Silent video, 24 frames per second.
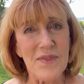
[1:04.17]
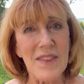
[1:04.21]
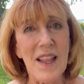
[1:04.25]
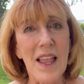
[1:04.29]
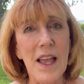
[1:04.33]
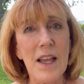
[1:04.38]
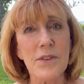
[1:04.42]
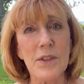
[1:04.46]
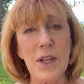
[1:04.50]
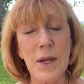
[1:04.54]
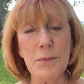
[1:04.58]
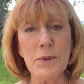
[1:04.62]

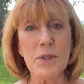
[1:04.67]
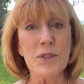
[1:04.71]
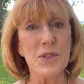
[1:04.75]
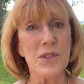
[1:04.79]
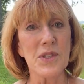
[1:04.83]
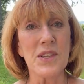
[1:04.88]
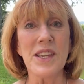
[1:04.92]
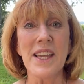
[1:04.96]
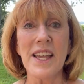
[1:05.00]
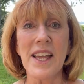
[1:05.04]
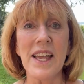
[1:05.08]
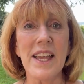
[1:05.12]

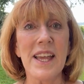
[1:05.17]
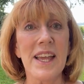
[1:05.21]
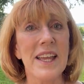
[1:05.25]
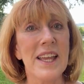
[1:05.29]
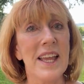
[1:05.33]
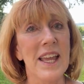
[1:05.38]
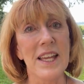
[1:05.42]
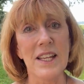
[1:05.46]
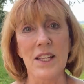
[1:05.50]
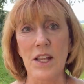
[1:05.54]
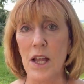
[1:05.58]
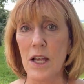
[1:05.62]
WCA,
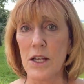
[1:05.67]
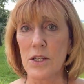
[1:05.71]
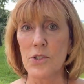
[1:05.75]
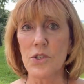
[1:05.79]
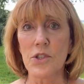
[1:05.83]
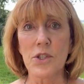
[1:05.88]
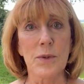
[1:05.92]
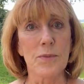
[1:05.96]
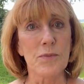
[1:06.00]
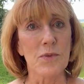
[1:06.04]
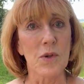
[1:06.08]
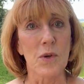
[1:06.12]
and I
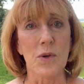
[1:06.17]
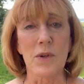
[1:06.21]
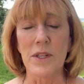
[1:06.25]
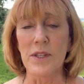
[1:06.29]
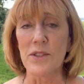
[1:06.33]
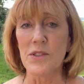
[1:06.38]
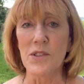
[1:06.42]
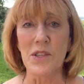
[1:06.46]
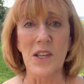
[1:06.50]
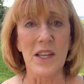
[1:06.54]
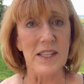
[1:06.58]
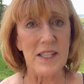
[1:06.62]
jumped on it.
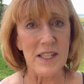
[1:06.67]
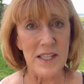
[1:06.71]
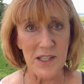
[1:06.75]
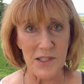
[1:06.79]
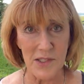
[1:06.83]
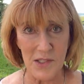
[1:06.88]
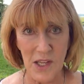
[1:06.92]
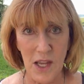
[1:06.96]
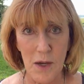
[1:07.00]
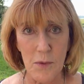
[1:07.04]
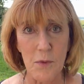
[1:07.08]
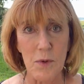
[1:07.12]
It's like,
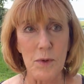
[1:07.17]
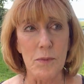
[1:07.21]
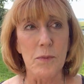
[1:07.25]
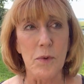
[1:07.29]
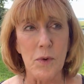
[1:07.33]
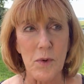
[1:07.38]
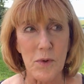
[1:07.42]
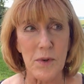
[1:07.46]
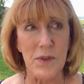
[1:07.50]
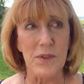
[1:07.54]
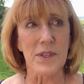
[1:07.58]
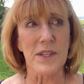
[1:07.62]
yes, I want
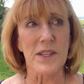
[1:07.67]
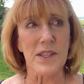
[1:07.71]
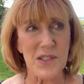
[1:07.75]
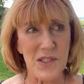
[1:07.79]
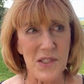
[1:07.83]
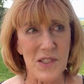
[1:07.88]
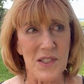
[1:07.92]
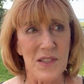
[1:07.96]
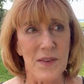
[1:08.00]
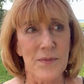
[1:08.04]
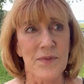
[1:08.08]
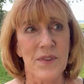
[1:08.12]
more of
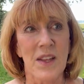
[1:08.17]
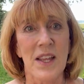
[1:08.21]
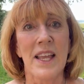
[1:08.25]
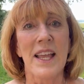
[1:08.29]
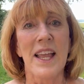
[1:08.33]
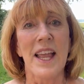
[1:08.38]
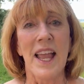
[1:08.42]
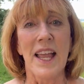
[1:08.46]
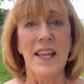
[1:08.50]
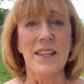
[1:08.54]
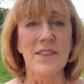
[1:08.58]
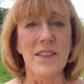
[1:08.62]
this.
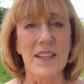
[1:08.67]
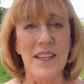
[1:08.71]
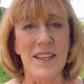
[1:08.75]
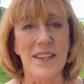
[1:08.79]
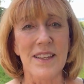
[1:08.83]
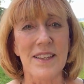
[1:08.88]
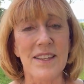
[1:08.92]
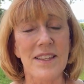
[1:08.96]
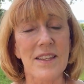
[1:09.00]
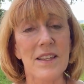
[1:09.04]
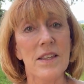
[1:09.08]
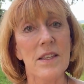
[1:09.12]
And
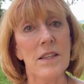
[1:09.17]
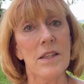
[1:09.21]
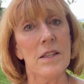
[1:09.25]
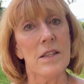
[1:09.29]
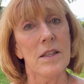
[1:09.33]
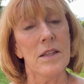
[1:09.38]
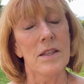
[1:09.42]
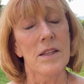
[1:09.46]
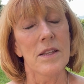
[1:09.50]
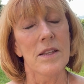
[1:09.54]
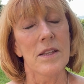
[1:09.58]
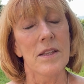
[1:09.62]
then
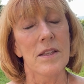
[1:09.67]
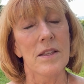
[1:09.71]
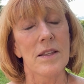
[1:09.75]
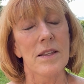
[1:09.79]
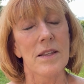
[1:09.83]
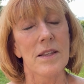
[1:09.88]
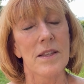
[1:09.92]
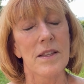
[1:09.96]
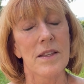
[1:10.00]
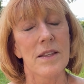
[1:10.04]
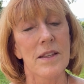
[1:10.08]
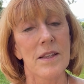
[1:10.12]

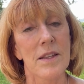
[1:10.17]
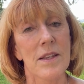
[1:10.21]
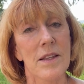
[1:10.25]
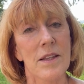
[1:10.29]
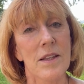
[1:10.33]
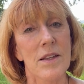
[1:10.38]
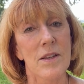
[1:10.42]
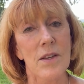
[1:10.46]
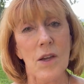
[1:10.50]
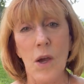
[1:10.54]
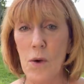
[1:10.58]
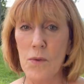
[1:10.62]

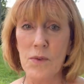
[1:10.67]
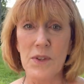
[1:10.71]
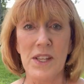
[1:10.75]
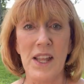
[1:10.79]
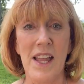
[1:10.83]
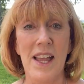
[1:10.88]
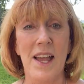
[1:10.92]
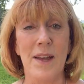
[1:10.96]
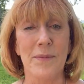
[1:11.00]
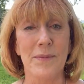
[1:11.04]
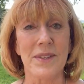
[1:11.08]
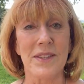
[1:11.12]
COVID
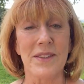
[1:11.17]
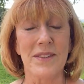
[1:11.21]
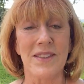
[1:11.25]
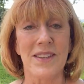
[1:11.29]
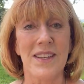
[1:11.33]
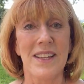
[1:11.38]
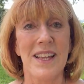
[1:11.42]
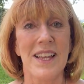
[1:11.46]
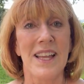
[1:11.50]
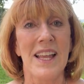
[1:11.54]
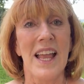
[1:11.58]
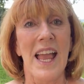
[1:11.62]
happened,
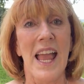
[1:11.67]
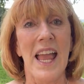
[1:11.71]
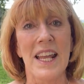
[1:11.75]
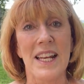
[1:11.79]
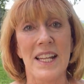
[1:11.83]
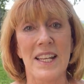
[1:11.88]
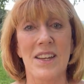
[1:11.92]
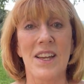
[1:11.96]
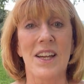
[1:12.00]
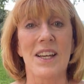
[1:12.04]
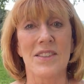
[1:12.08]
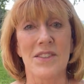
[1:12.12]
and
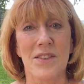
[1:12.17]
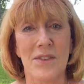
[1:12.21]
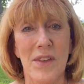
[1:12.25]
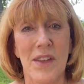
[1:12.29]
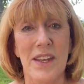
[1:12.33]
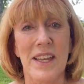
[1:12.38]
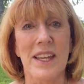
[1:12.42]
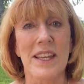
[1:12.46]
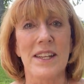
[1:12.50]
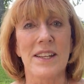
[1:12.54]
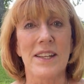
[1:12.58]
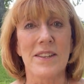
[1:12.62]
it got
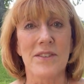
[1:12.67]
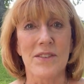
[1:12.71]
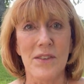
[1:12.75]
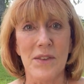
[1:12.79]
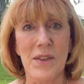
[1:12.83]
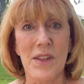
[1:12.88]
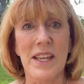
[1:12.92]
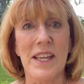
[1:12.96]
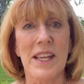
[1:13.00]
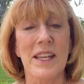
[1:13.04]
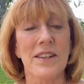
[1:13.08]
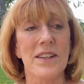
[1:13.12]
delayed and
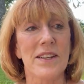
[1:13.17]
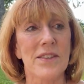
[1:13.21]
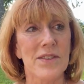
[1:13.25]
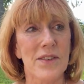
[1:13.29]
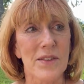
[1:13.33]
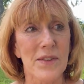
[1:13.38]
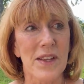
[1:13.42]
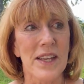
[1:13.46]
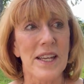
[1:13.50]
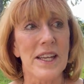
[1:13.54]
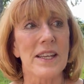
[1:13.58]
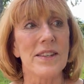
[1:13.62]
delayed and
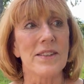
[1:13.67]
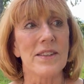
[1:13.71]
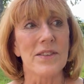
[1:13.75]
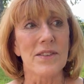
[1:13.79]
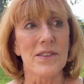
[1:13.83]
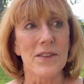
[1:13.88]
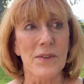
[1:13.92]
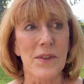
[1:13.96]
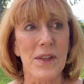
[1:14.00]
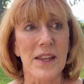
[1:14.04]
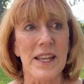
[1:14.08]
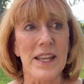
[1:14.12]
delayed and
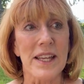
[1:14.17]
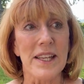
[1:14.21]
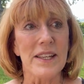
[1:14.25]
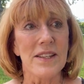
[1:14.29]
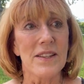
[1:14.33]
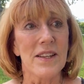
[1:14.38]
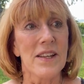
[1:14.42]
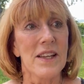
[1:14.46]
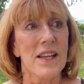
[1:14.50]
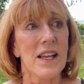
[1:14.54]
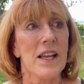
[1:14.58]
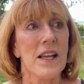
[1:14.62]

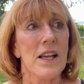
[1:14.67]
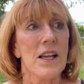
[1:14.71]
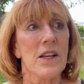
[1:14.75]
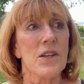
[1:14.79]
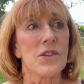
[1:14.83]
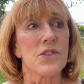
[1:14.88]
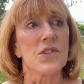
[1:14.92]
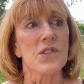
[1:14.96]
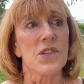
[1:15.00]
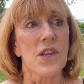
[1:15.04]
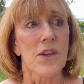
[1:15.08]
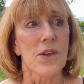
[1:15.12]
delayed.
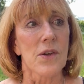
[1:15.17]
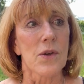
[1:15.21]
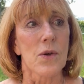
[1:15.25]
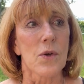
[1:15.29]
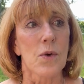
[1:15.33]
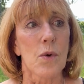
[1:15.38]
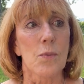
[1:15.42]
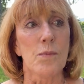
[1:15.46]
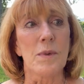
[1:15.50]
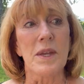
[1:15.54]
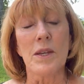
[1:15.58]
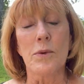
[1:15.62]

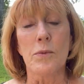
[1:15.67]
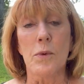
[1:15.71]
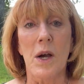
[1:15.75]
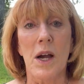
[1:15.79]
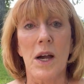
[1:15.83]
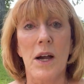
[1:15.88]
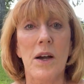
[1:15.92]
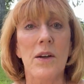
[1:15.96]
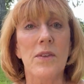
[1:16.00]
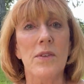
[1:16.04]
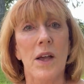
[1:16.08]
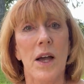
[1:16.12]
So
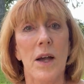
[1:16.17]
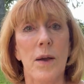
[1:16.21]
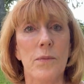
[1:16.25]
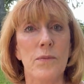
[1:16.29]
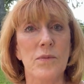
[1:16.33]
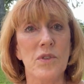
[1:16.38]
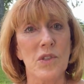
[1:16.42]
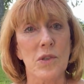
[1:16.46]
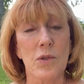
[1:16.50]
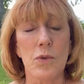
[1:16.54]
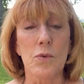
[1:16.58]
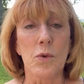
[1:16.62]
meanwhile, I'm
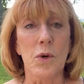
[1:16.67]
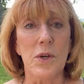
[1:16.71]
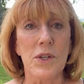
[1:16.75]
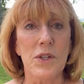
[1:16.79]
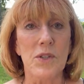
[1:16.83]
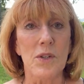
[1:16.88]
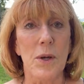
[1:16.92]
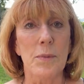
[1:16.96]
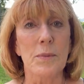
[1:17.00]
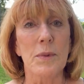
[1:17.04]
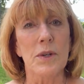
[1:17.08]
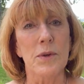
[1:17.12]
still working
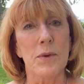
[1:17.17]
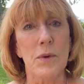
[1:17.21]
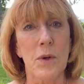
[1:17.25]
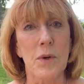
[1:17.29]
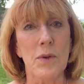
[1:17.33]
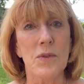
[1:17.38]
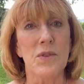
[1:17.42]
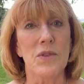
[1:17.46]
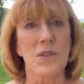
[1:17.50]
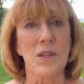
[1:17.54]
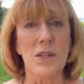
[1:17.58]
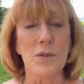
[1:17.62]
on my
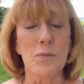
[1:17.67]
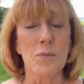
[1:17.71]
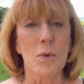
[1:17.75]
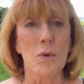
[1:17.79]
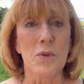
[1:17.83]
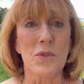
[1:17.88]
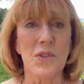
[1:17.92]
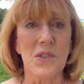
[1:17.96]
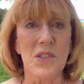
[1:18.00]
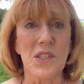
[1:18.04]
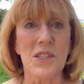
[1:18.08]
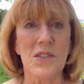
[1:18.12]
growth, did
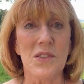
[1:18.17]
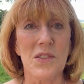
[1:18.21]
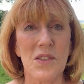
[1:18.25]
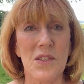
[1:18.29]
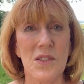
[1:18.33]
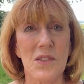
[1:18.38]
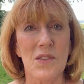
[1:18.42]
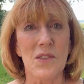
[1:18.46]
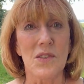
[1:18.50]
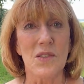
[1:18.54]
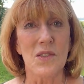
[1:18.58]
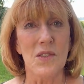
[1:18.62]
more
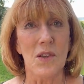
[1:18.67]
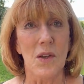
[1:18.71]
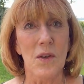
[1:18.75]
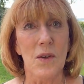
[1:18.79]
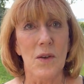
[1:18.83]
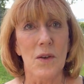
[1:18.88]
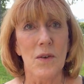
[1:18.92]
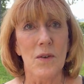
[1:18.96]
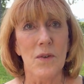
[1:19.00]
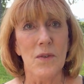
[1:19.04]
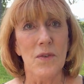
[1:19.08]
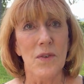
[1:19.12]
seasons
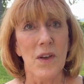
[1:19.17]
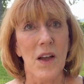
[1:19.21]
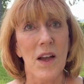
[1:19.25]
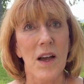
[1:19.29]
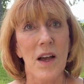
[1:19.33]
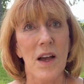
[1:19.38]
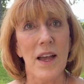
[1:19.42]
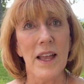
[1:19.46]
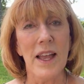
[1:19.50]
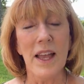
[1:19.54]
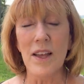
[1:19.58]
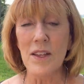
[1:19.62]
of
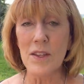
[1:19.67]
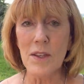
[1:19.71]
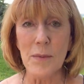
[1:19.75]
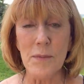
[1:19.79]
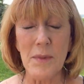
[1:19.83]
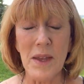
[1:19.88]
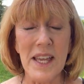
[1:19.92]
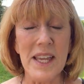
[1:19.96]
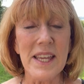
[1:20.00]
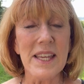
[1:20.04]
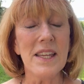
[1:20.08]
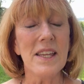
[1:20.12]

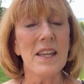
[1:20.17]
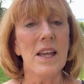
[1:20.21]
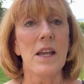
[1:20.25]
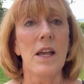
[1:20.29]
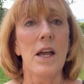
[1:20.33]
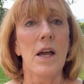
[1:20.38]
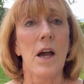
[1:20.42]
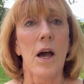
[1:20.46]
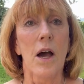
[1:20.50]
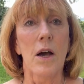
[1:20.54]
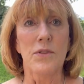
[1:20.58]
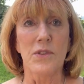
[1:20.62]
LMA,
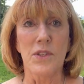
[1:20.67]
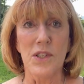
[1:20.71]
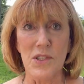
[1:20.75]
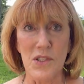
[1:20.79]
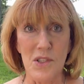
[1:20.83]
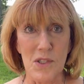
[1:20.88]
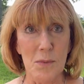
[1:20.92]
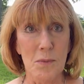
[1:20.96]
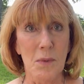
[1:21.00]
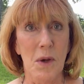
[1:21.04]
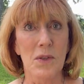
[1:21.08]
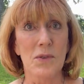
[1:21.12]
did
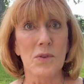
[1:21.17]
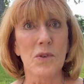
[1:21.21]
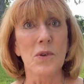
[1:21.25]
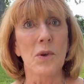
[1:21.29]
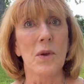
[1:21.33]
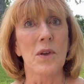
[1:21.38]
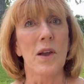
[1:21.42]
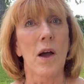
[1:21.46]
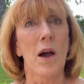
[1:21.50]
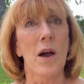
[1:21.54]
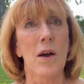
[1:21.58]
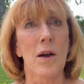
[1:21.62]
some other
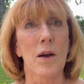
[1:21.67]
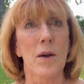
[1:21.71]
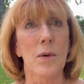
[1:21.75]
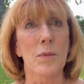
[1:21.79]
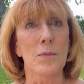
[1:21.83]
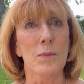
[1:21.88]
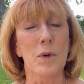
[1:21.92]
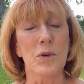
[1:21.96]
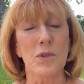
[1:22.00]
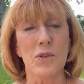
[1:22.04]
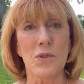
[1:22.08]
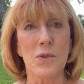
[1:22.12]

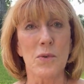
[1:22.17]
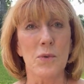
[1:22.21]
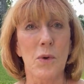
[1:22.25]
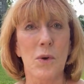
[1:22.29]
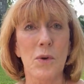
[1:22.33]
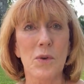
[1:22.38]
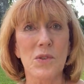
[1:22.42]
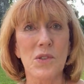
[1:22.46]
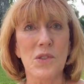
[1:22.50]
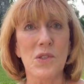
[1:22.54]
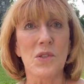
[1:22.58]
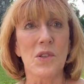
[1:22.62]
personal
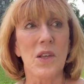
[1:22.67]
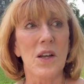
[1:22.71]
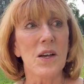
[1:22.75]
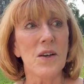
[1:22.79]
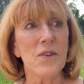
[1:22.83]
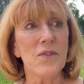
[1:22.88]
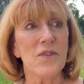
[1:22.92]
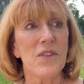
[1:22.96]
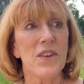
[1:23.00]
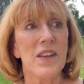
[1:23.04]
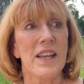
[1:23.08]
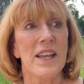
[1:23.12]
growth stuff,
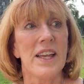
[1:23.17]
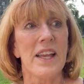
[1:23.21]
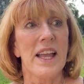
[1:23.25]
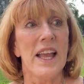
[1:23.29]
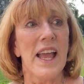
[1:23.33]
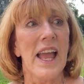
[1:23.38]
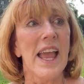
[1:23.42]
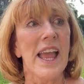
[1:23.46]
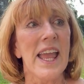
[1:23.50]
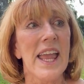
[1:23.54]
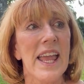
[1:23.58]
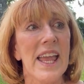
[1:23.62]

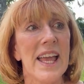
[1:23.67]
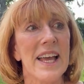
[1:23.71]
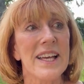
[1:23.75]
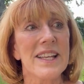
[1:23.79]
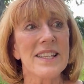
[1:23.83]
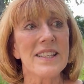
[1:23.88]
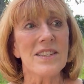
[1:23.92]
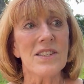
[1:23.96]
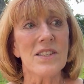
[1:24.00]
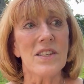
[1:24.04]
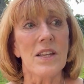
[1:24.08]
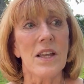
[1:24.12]

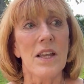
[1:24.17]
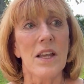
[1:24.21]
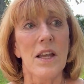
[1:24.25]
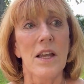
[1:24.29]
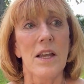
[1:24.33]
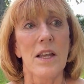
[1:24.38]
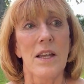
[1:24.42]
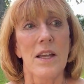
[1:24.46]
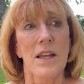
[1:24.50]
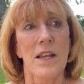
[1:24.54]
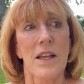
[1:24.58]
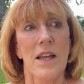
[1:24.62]
and
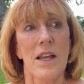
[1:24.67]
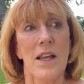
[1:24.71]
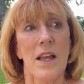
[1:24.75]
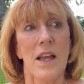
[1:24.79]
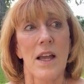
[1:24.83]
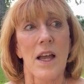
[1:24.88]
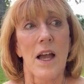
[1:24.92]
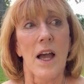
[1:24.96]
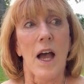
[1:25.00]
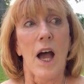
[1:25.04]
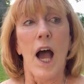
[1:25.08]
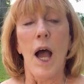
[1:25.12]

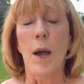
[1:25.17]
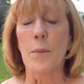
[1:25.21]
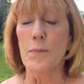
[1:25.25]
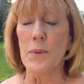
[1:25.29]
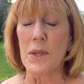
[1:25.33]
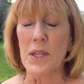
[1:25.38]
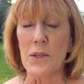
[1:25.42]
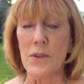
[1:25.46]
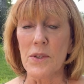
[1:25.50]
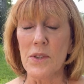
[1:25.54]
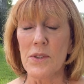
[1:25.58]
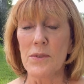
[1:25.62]
I'm
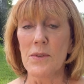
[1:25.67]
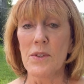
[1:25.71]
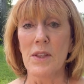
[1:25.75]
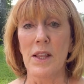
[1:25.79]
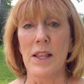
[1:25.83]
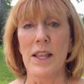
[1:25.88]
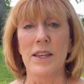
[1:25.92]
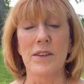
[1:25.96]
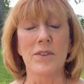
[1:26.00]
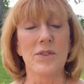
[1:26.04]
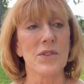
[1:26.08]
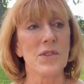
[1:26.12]
peeling
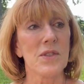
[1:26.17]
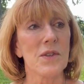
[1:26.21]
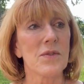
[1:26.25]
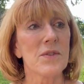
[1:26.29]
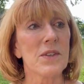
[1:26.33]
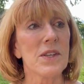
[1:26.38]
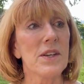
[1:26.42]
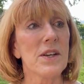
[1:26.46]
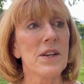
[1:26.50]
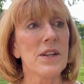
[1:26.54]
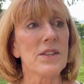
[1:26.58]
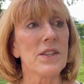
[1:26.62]
layers of
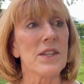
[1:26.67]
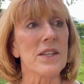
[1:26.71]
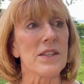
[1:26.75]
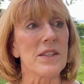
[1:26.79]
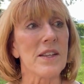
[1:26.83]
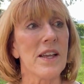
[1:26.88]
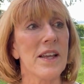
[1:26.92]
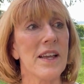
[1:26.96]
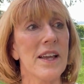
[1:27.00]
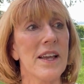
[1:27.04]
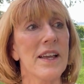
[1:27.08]
the onion.